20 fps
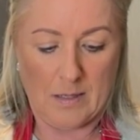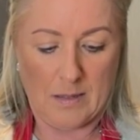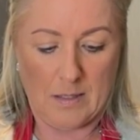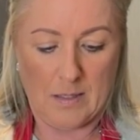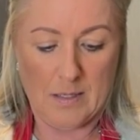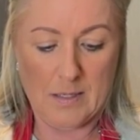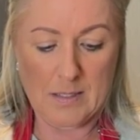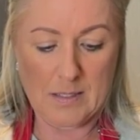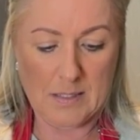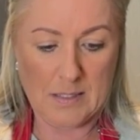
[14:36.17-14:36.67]

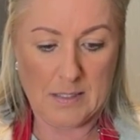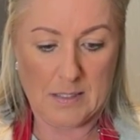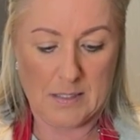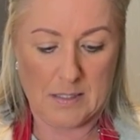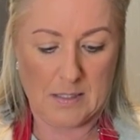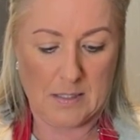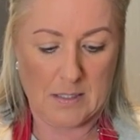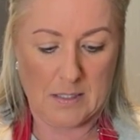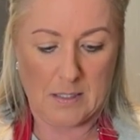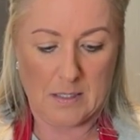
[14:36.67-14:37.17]

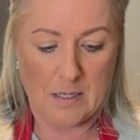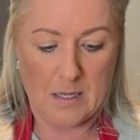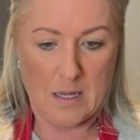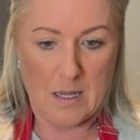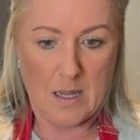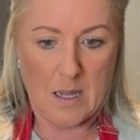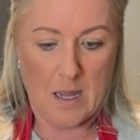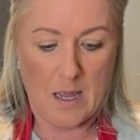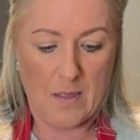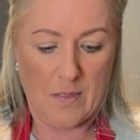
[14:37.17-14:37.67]
So,
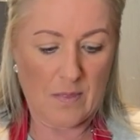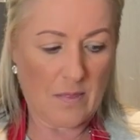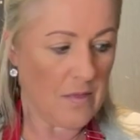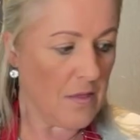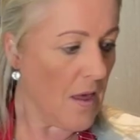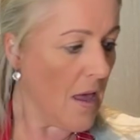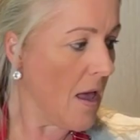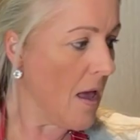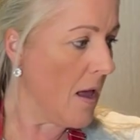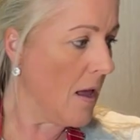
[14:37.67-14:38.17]

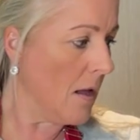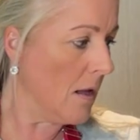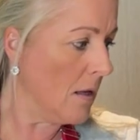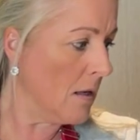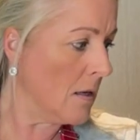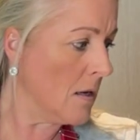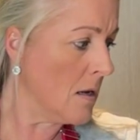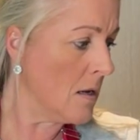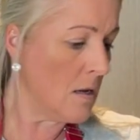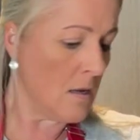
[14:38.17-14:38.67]
we're going
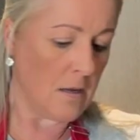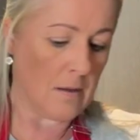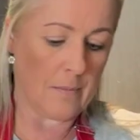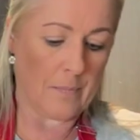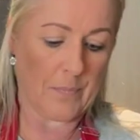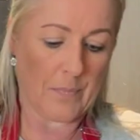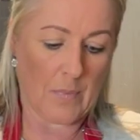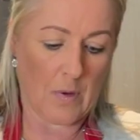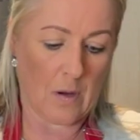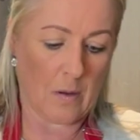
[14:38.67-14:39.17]
to put them
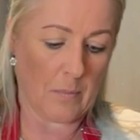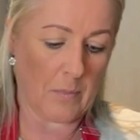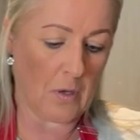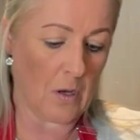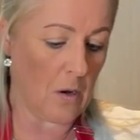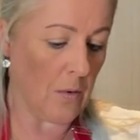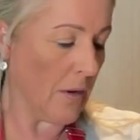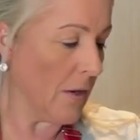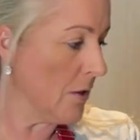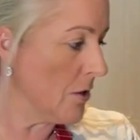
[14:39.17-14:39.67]
all in
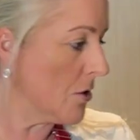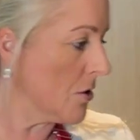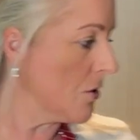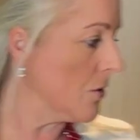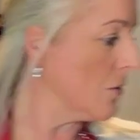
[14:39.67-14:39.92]
here,